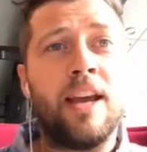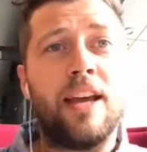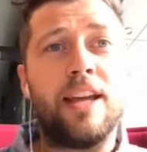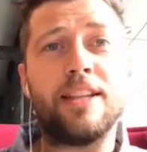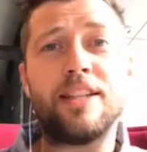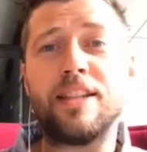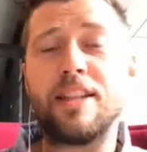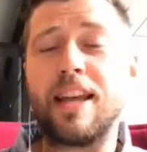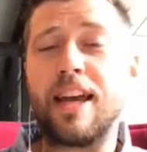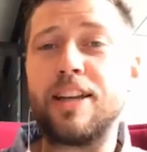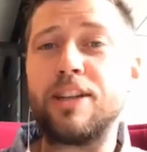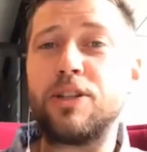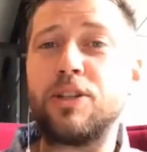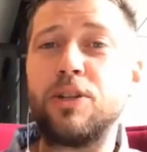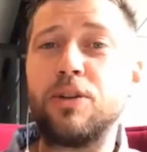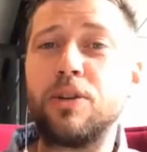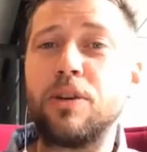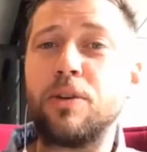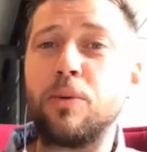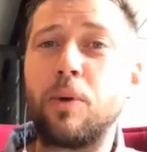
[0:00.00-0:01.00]
Is it that
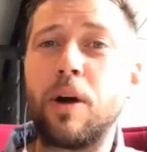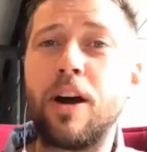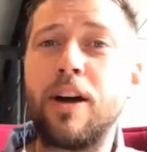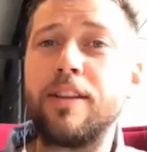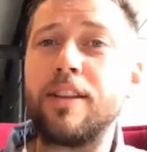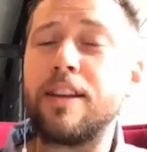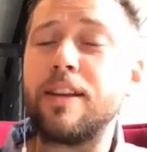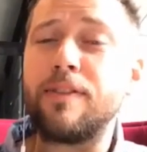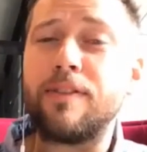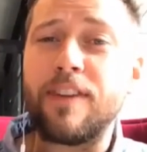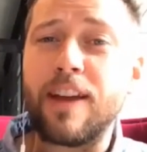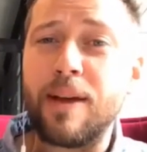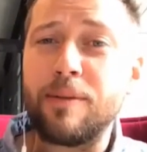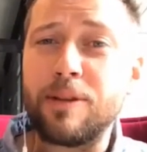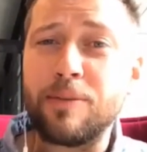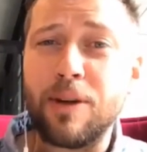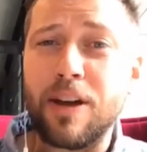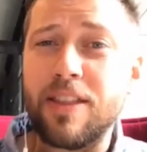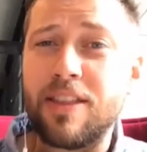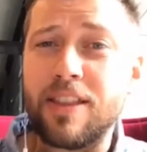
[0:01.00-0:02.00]
you're worried that your
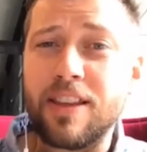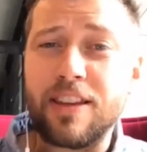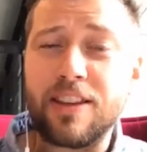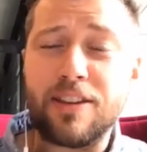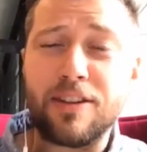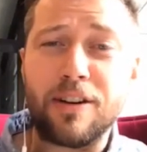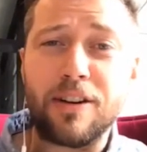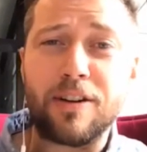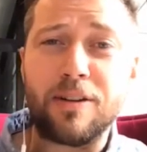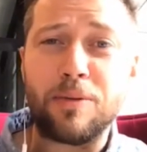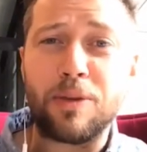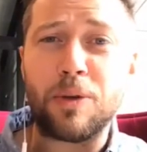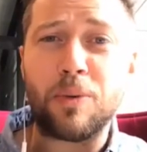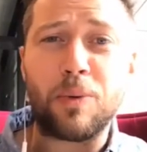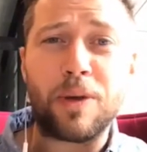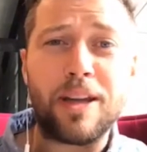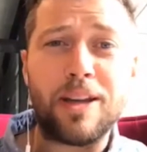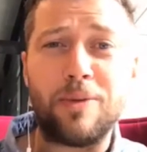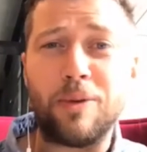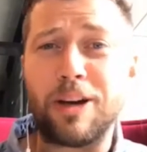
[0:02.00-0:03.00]
family might think you're a bit
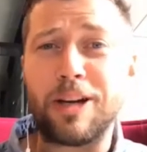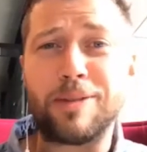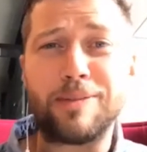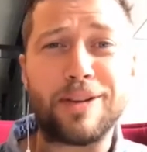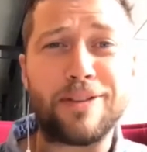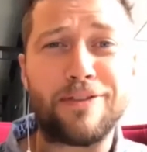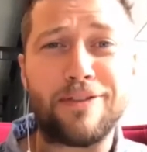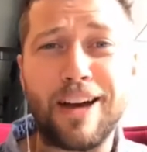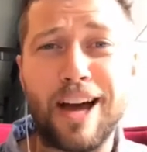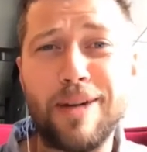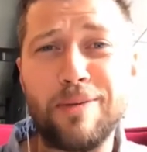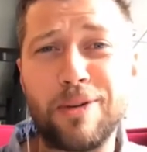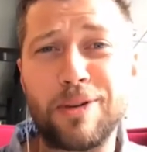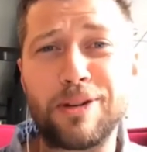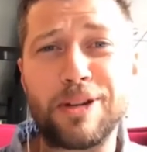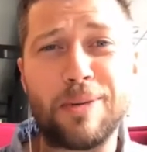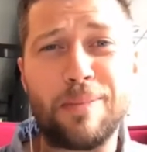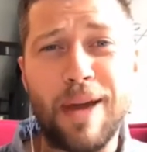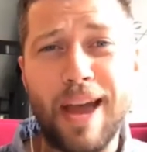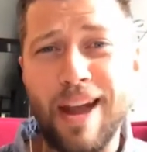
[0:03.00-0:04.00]
weird wanting to be a farmer,
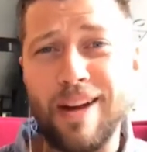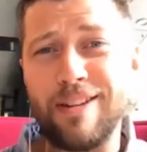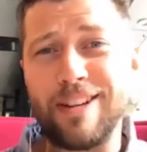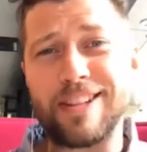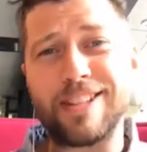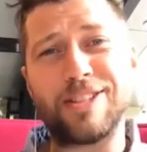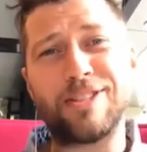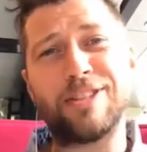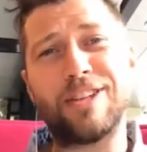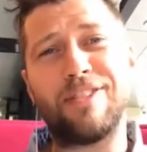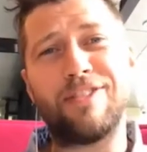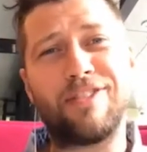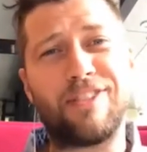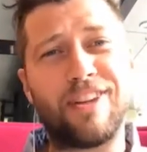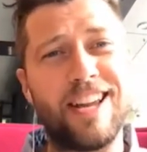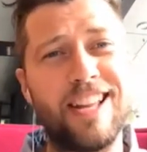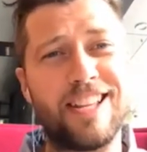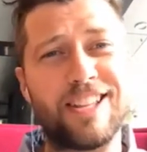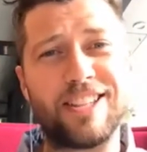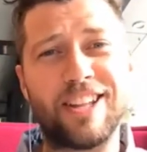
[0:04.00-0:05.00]
or your parents or your
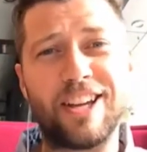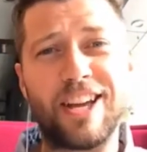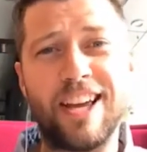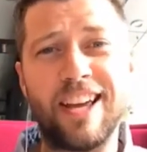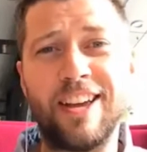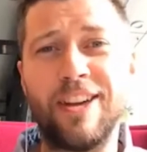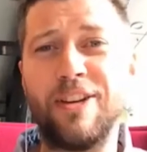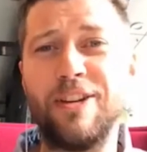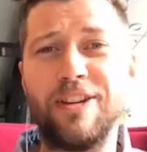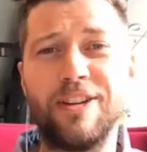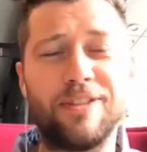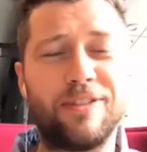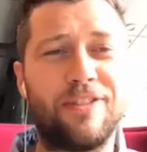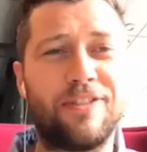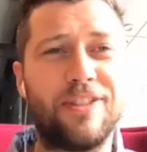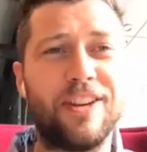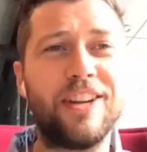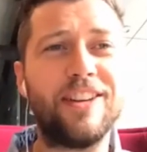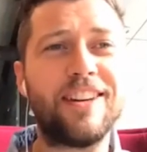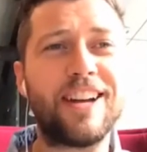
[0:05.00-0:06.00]
friends? Like,
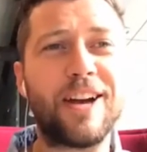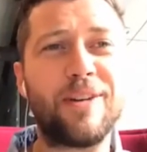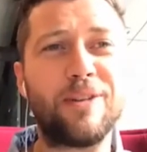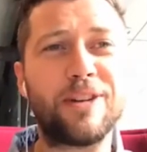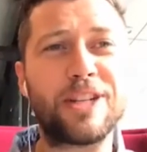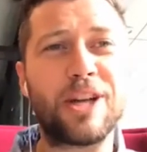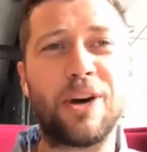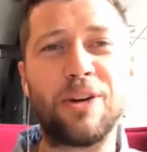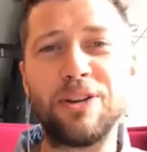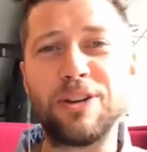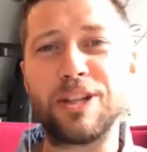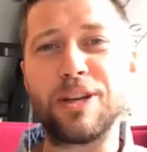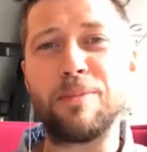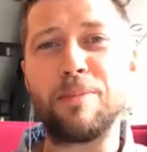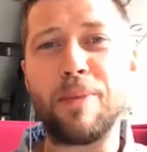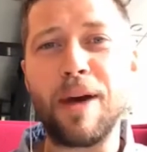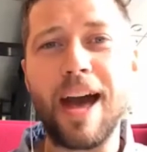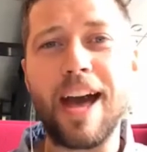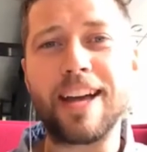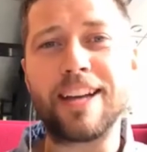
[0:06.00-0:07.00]
figure out what's holding you
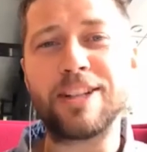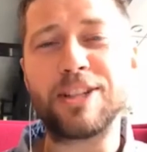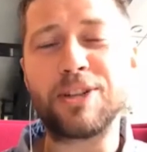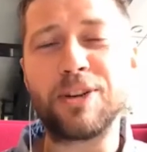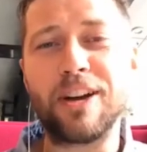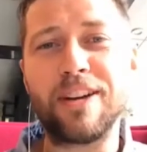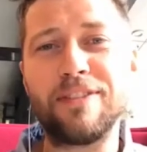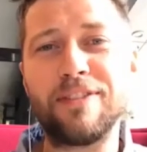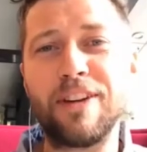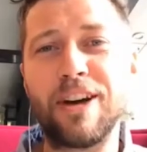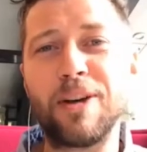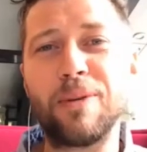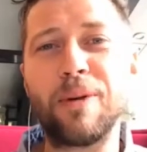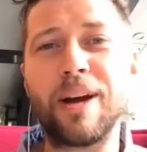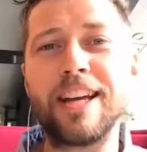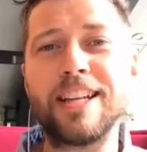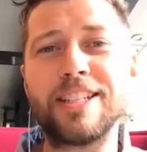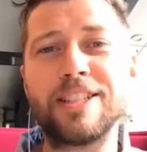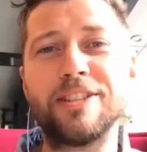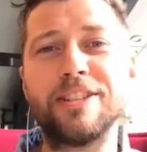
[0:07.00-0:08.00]
back and try and find
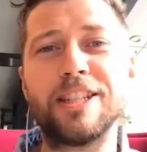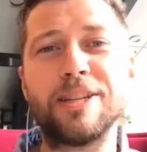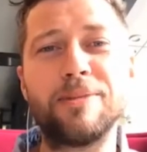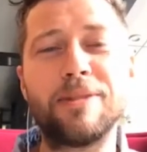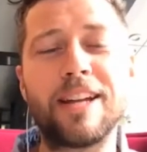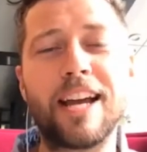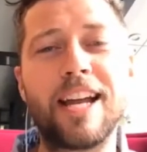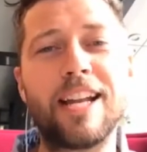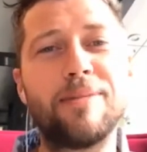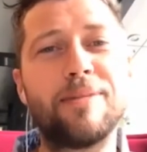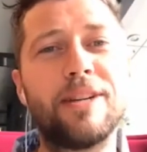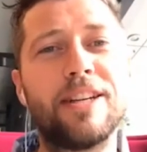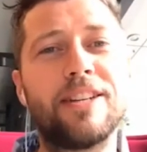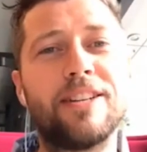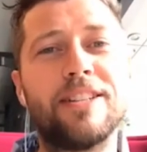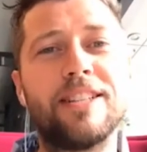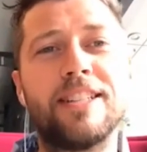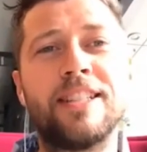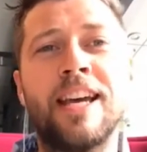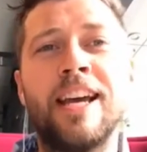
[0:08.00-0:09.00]
ways to eliminate it,
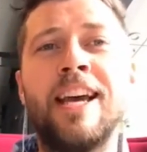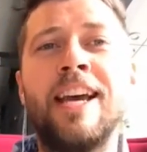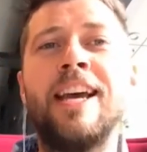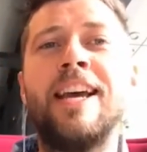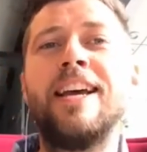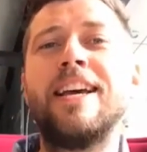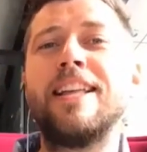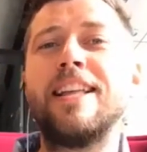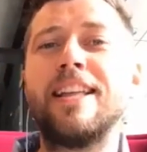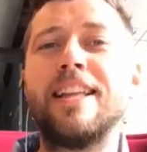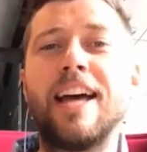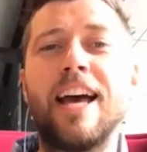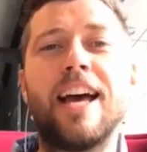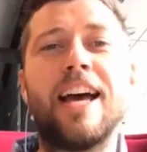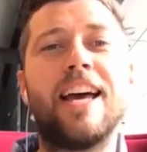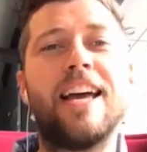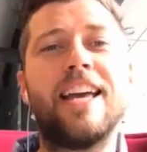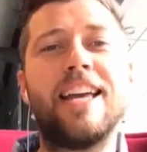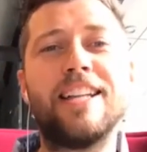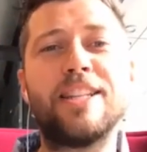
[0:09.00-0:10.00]
because
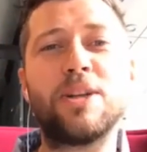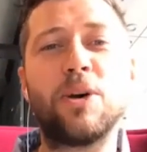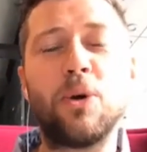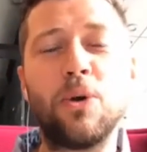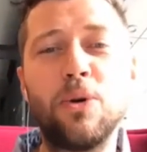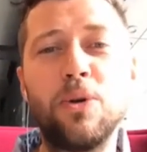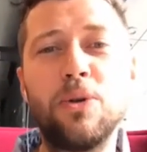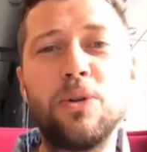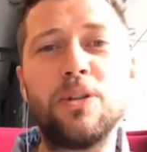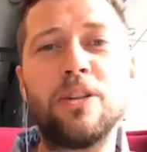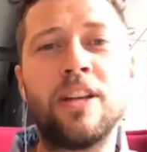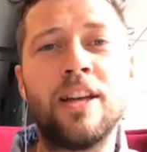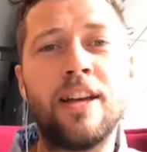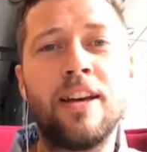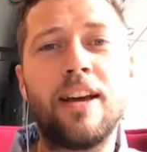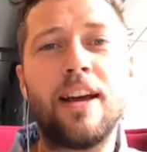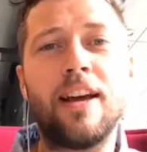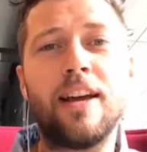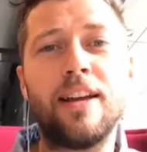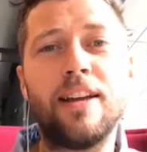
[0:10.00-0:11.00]
it's all
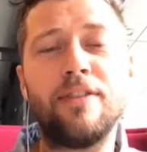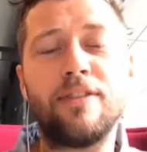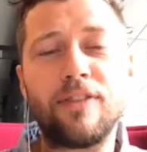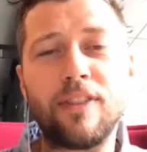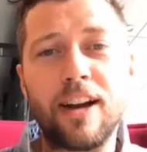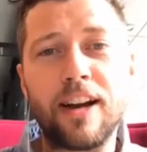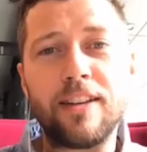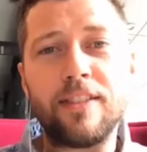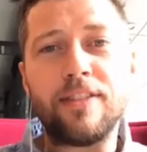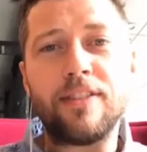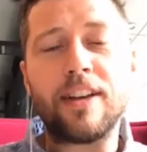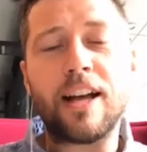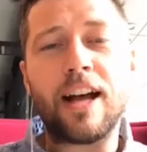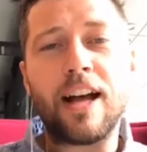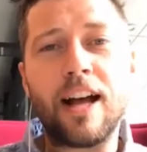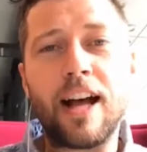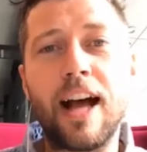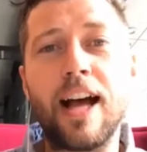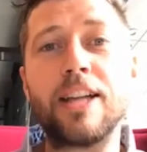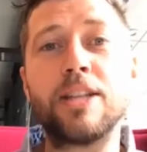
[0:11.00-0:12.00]
in front of
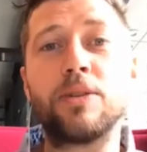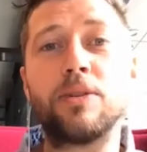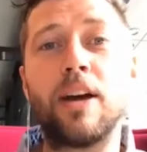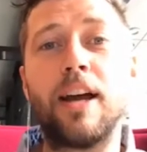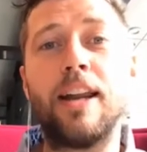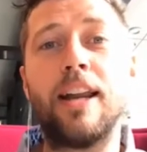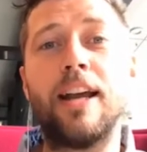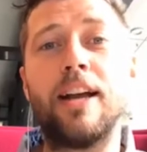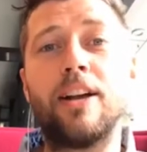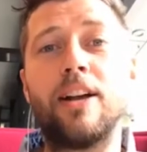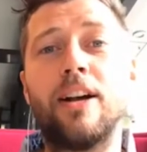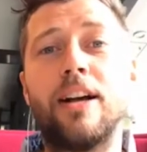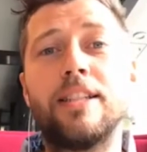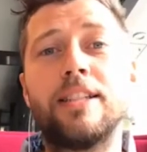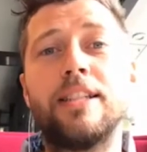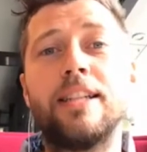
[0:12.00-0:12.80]
us right now, guys.